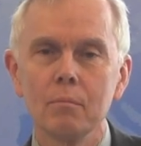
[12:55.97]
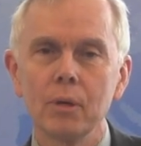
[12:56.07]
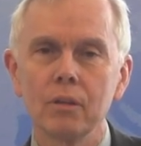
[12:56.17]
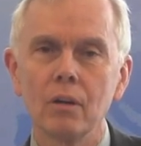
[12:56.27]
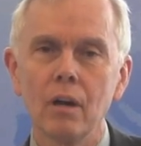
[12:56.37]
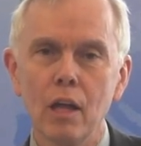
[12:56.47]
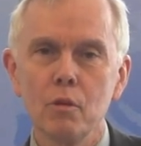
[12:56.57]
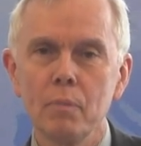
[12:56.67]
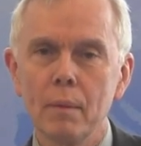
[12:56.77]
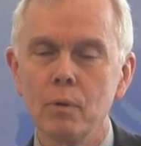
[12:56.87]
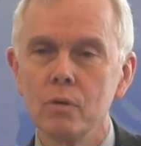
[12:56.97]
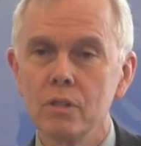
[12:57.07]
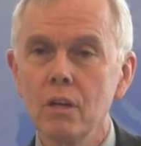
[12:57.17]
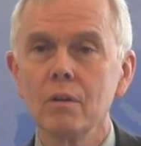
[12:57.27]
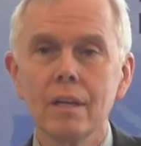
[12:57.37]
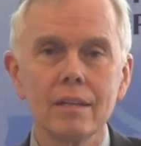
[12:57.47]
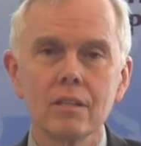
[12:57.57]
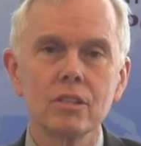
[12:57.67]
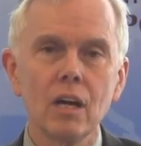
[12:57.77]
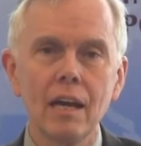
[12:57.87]
But there are other people who say, no, it,
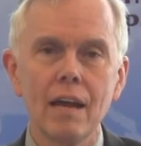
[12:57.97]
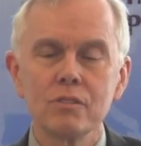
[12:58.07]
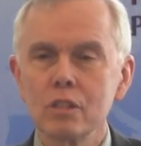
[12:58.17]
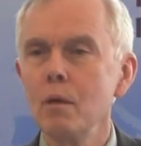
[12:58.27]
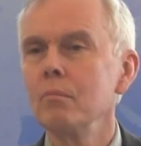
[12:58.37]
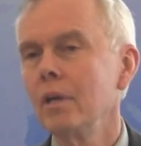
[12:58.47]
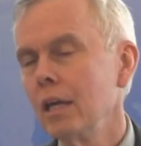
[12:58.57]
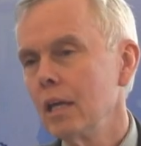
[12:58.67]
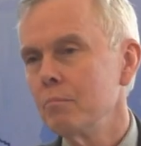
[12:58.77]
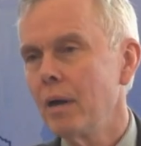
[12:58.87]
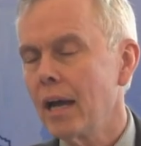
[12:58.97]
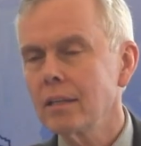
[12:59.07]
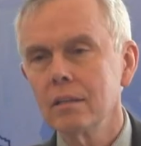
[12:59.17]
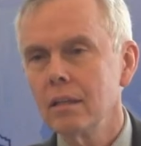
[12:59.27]
has got to have some impact.